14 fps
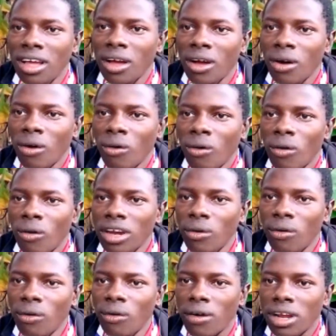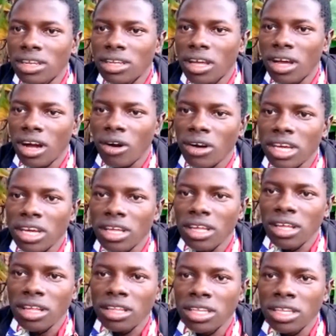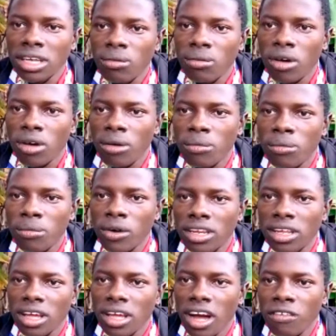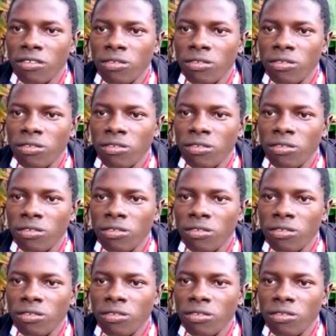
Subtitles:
When you are already, okay, this I'm already.